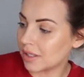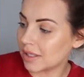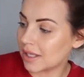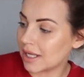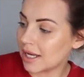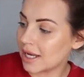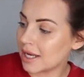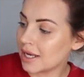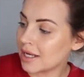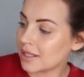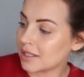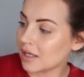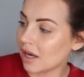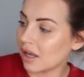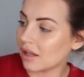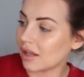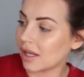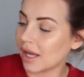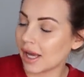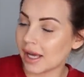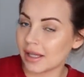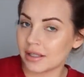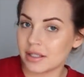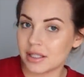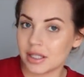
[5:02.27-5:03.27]
These are
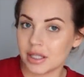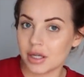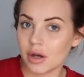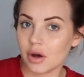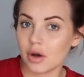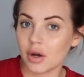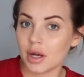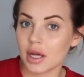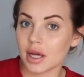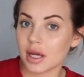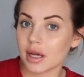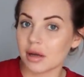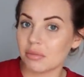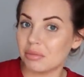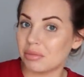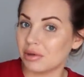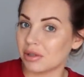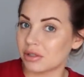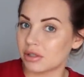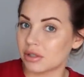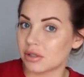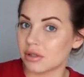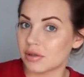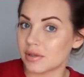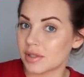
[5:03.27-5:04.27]
the anti-colic
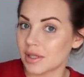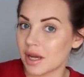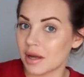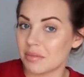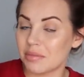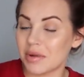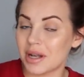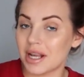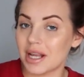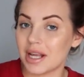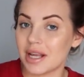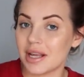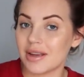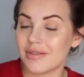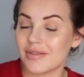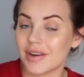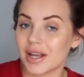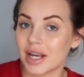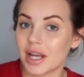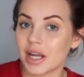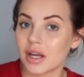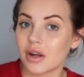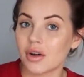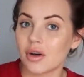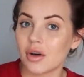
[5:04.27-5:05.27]
bottles, I believe,
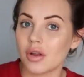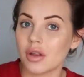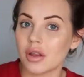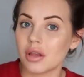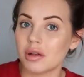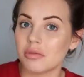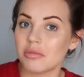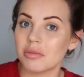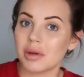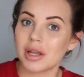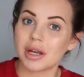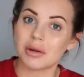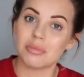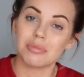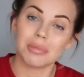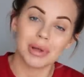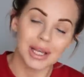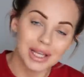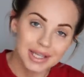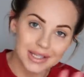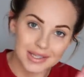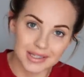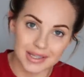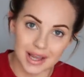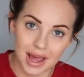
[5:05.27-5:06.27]
and I got them in a
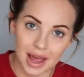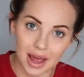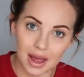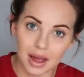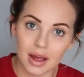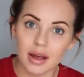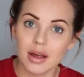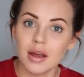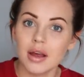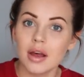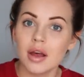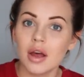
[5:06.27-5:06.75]
big set